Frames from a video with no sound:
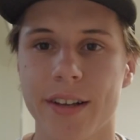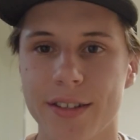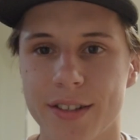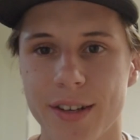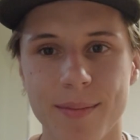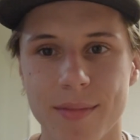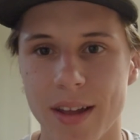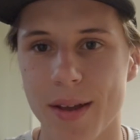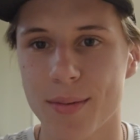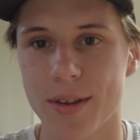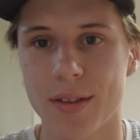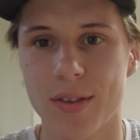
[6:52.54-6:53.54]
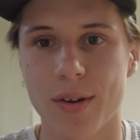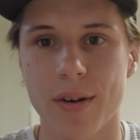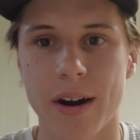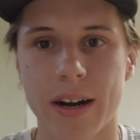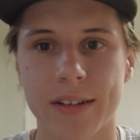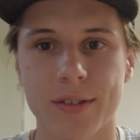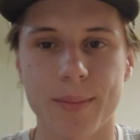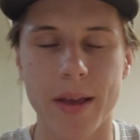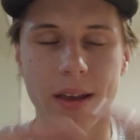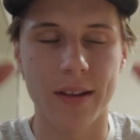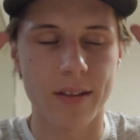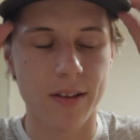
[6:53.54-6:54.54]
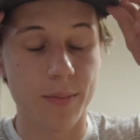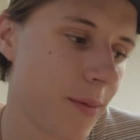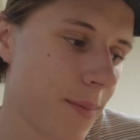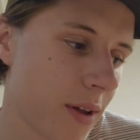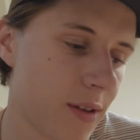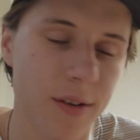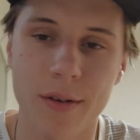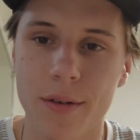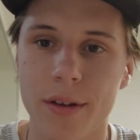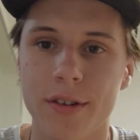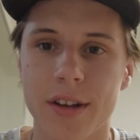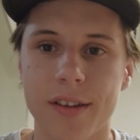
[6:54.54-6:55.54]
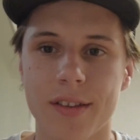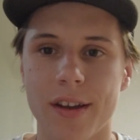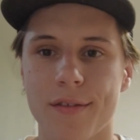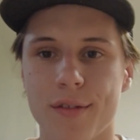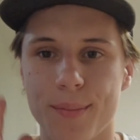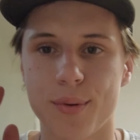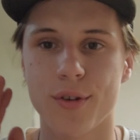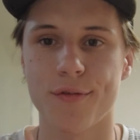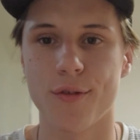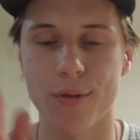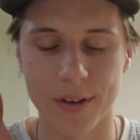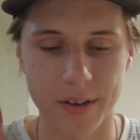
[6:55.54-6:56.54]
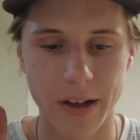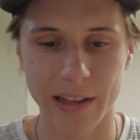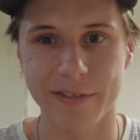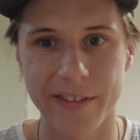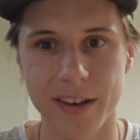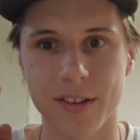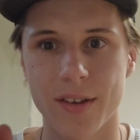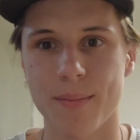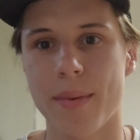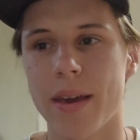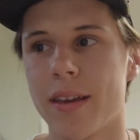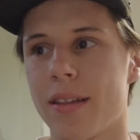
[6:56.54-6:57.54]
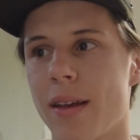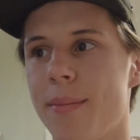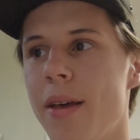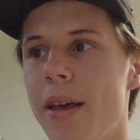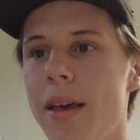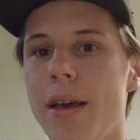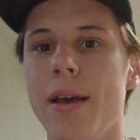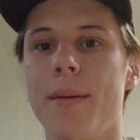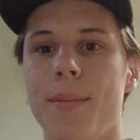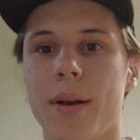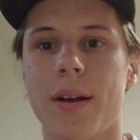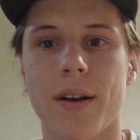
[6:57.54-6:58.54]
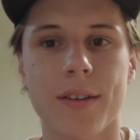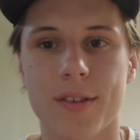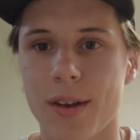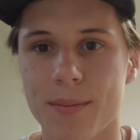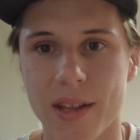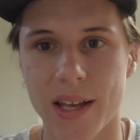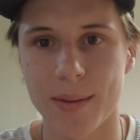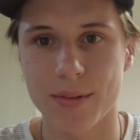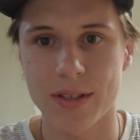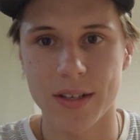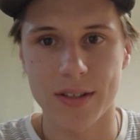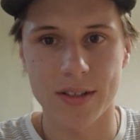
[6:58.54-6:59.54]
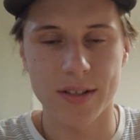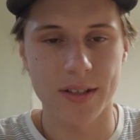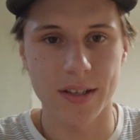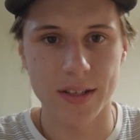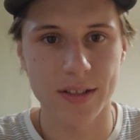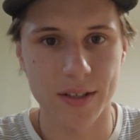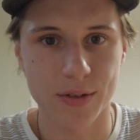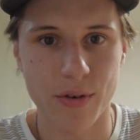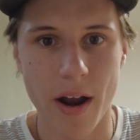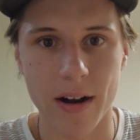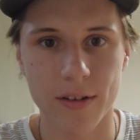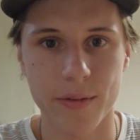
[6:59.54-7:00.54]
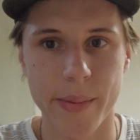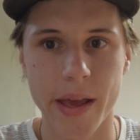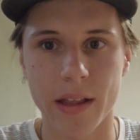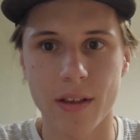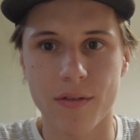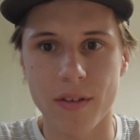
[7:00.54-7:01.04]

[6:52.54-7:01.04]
sometimes it's so hard to make this, but you know, you just have to push through these hard videos and make them, because sometimes it's a struggle to make these